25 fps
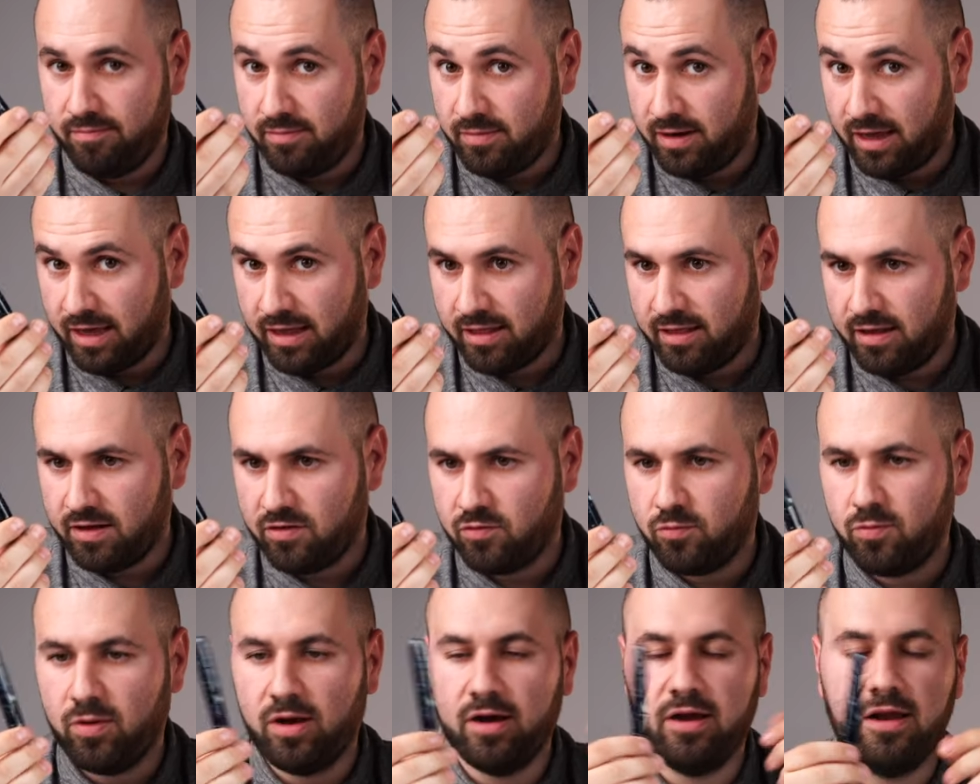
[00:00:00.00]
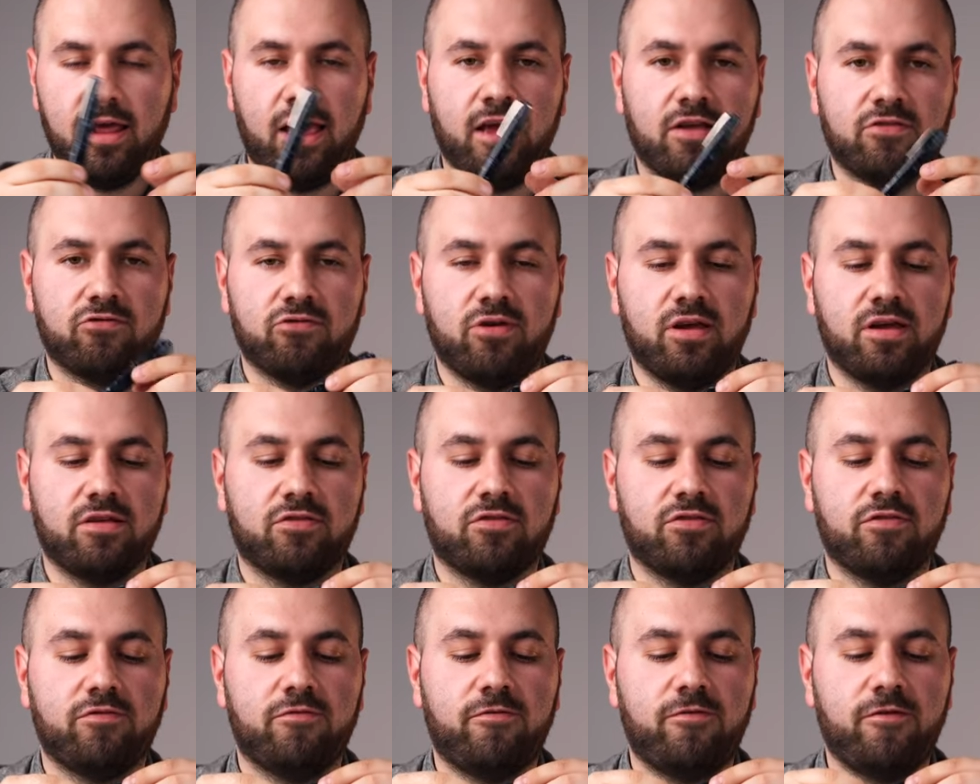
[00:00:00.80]
like this one, extra
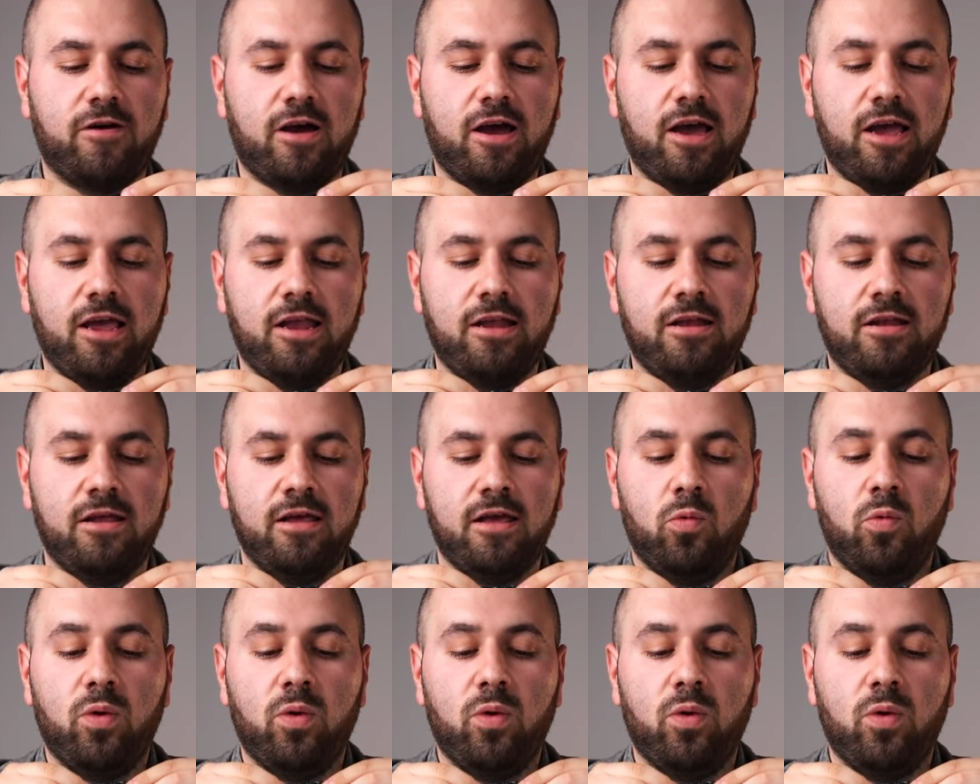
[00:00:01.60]
extra fine.